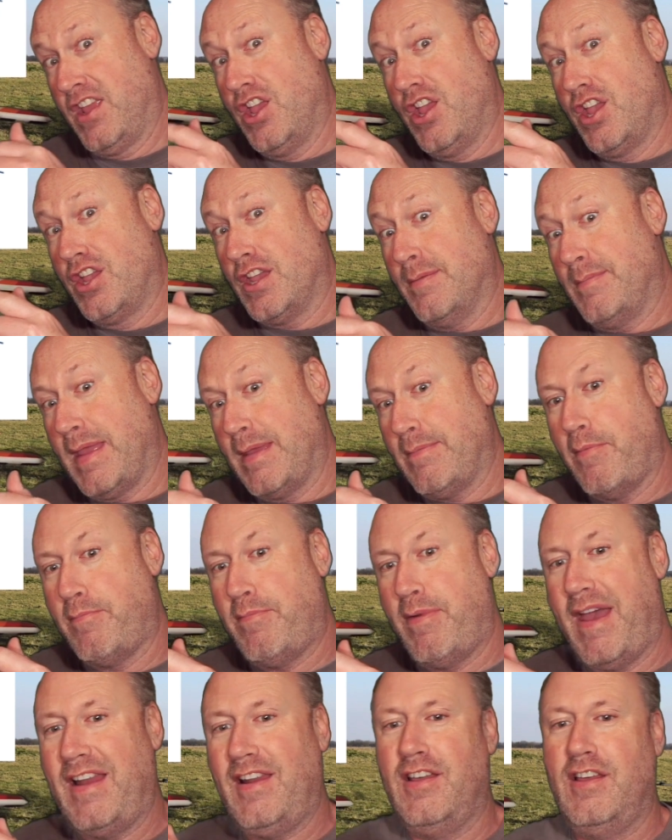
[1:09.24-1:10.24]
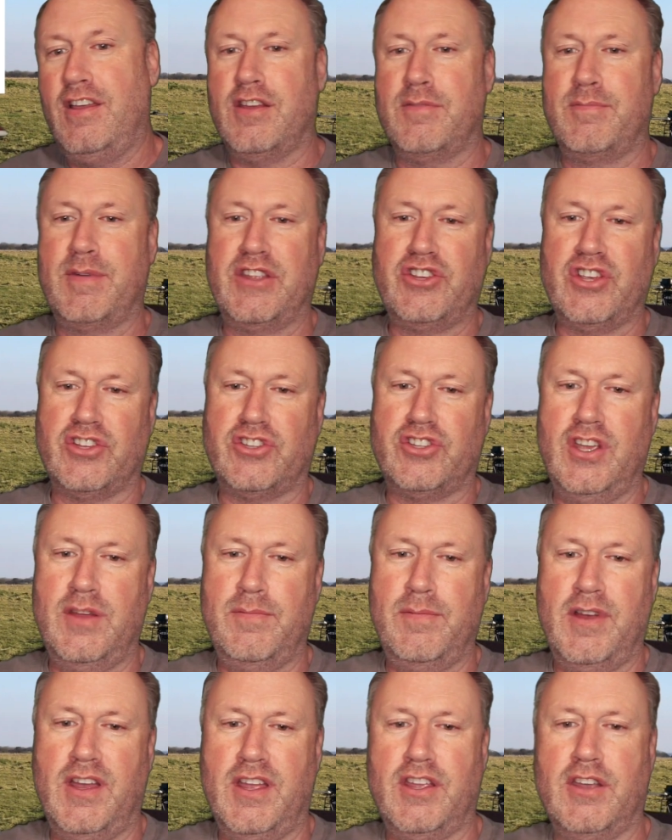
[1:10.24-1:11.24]
Can be a propeller, can be a jet
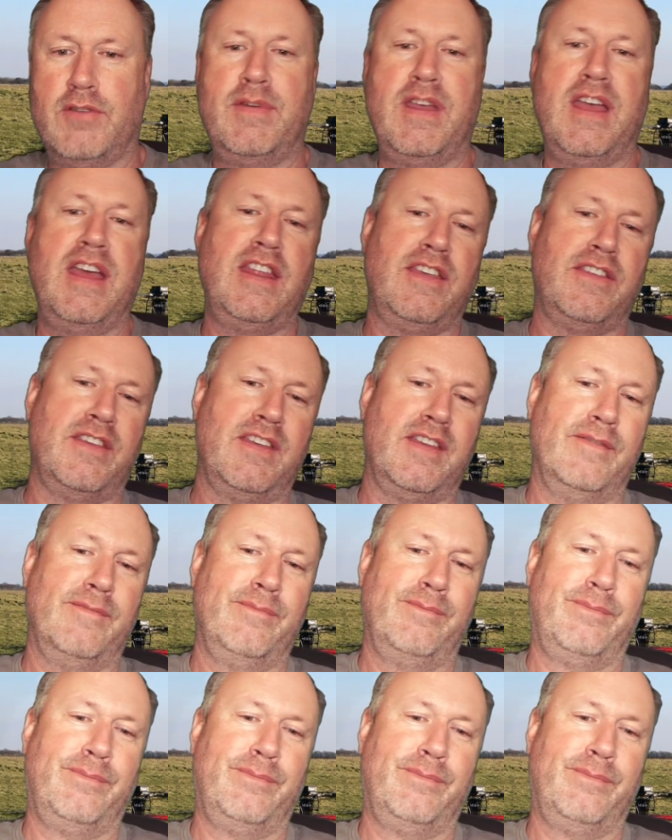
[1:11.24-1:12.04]
turbine, can be anything.